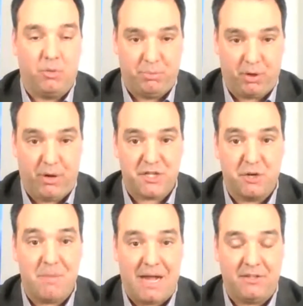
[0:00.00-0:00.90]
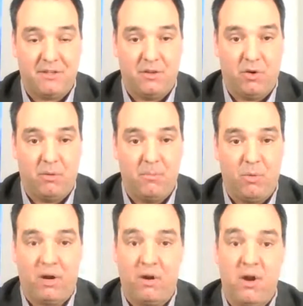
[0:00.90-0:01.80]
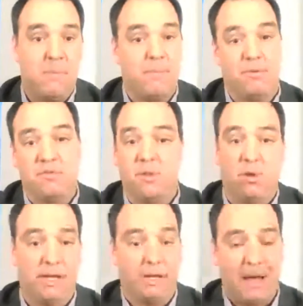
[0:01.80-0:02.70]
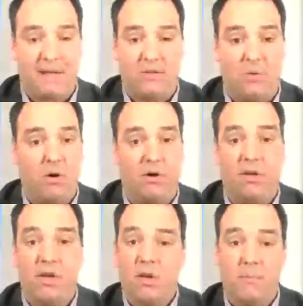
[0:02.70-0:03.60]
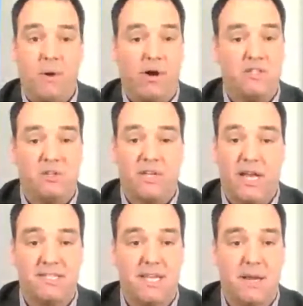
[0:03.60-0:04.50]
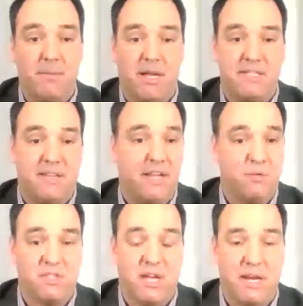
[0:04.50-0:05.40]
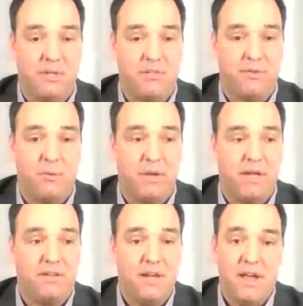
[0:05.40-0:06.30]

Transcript: progression back to the norm where people slowly get back to work, markets are kind of stabilizing, they go sideways for a bit,